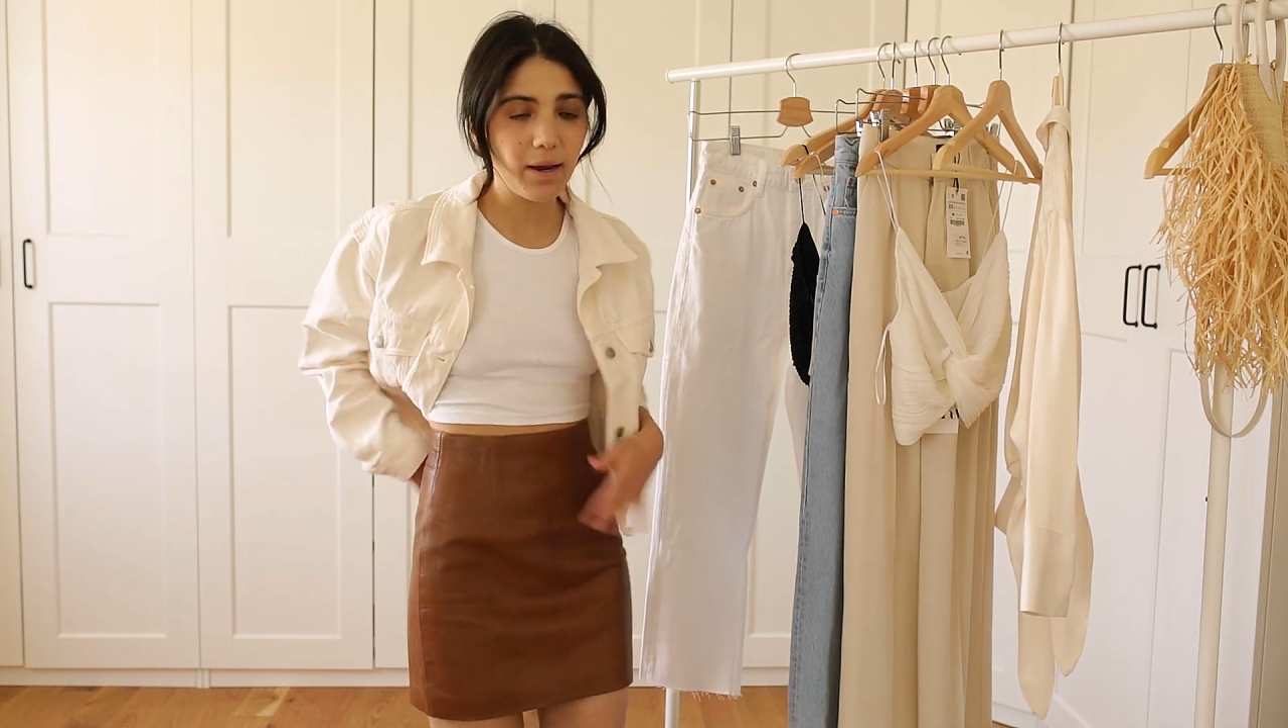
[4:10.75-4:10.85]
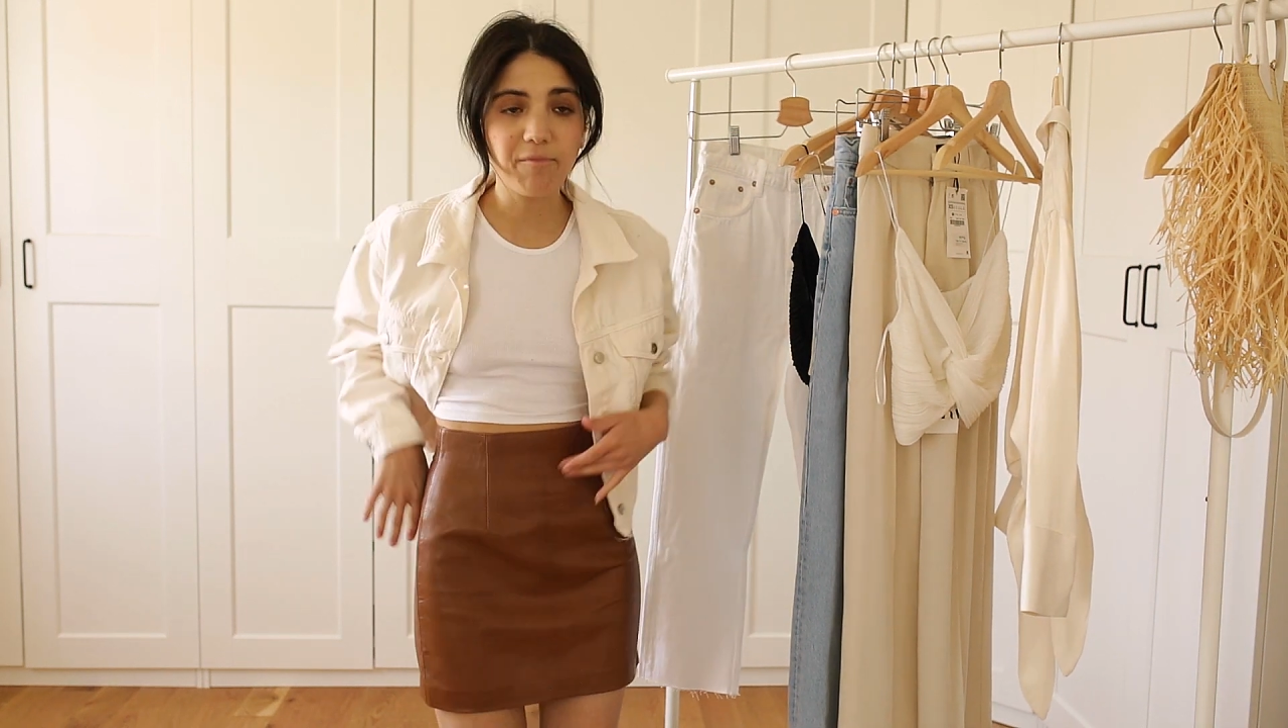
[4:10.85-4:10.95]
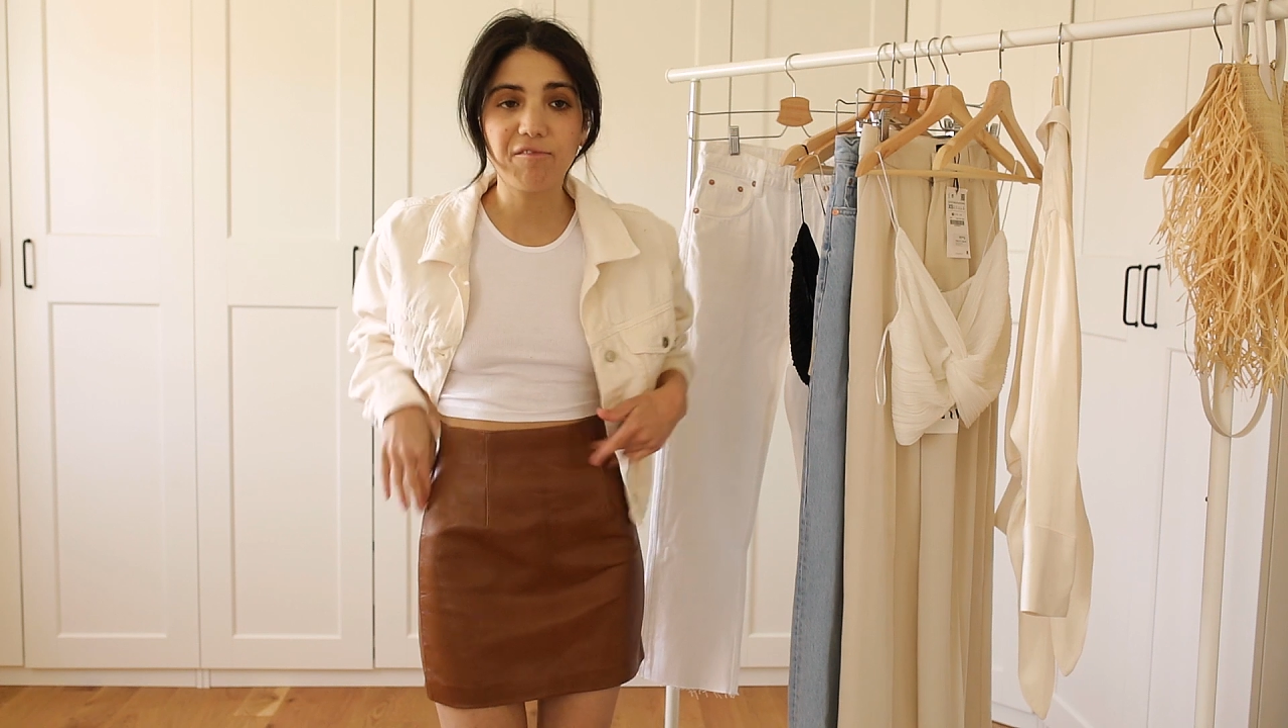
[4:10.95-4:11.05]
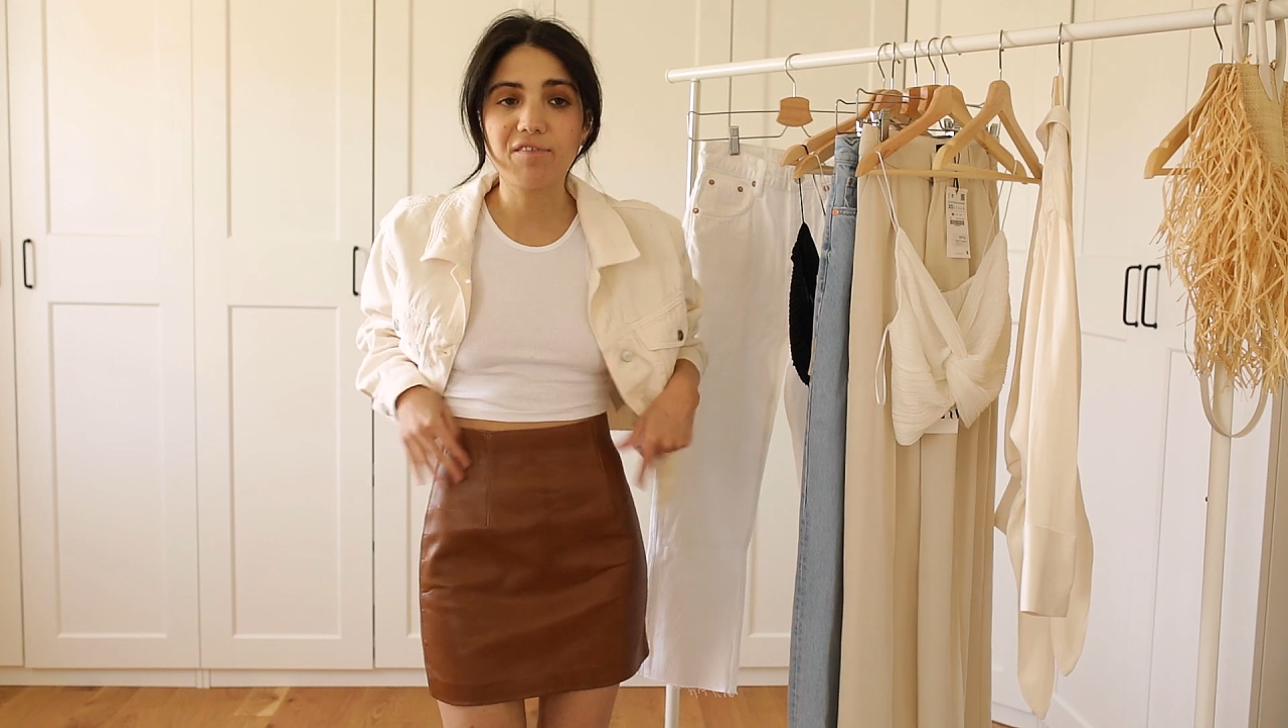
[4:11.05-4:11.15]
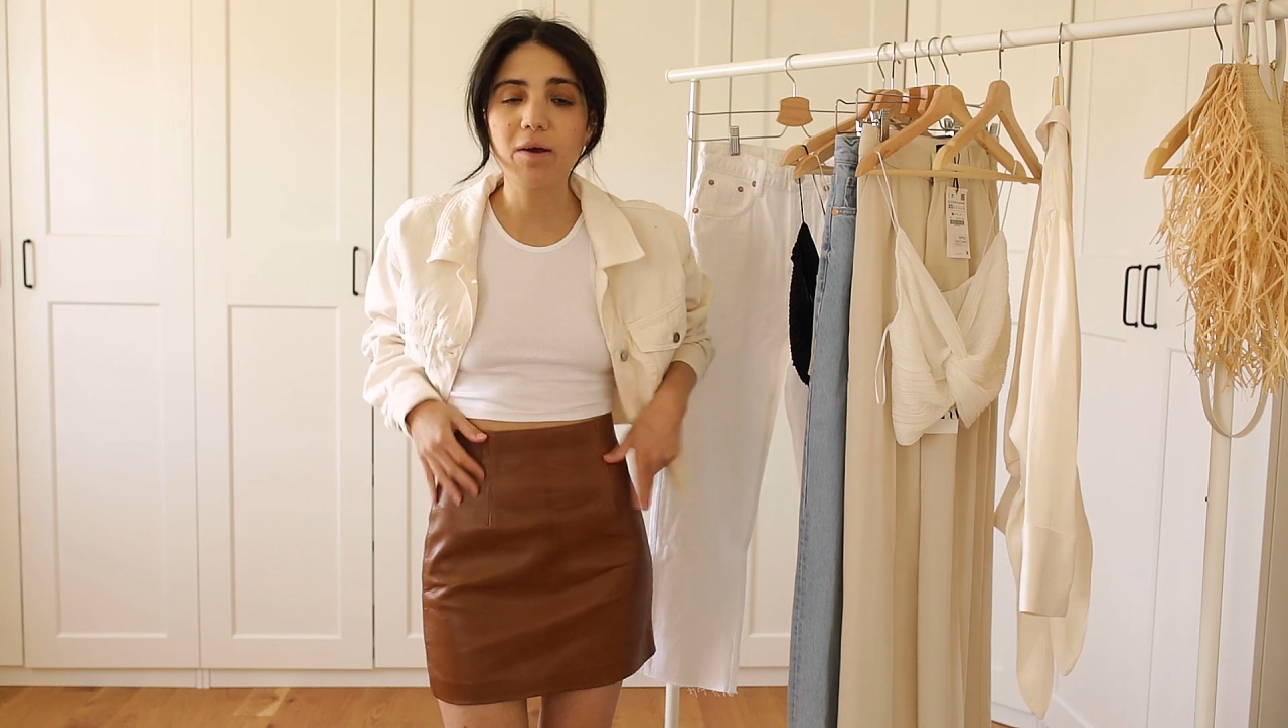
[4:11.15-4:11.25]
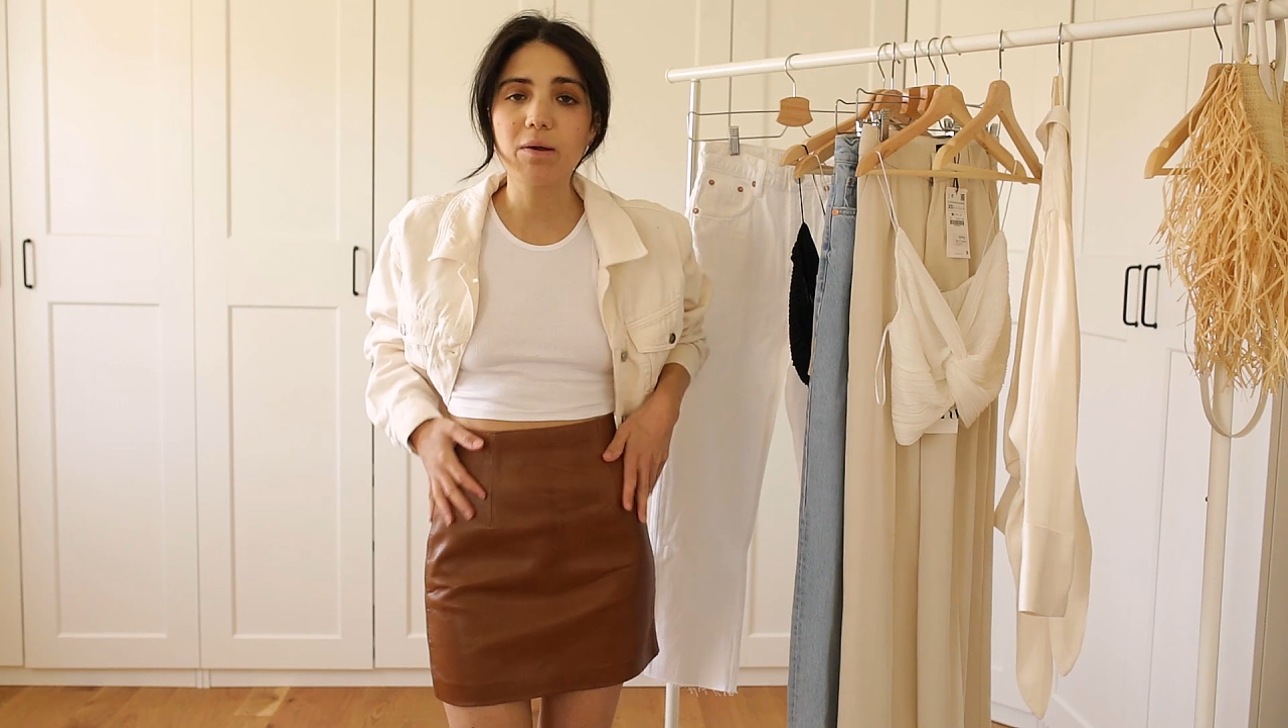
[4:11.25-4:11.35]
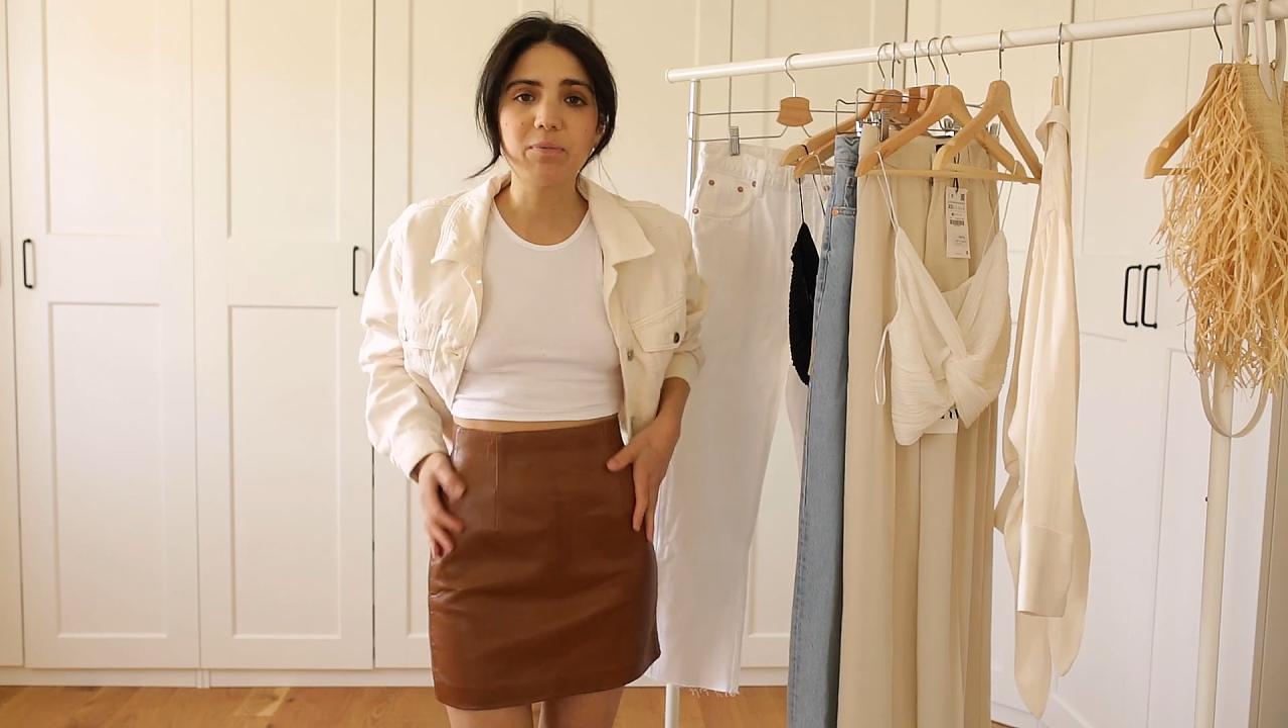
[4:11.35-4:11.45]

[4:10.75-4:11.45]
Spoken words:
I'm very